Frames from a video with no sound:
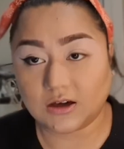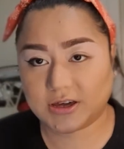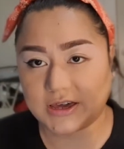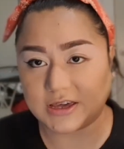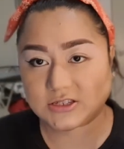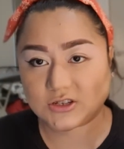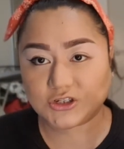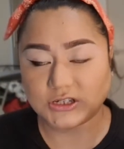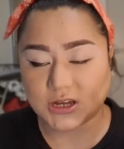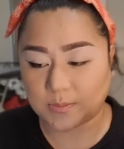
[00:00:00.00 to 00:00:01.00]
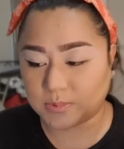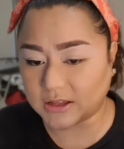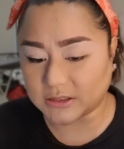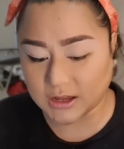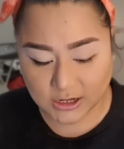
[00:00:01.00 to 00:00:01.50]
Okay, so she
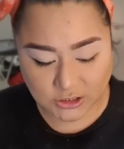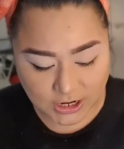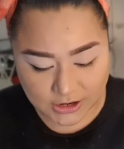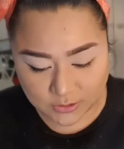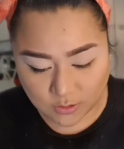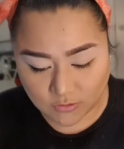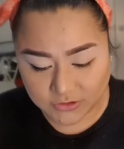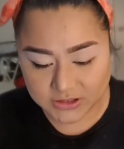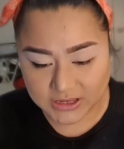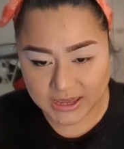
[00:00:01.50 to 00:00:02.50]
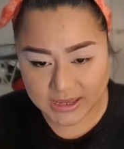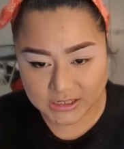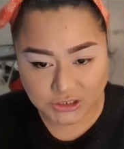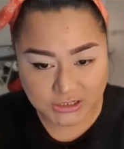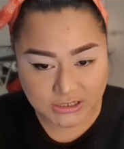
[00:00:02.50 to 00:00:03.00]
applied the eyeshadow over the
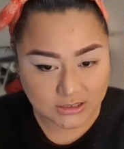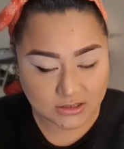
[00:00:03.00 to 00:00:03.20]
edges.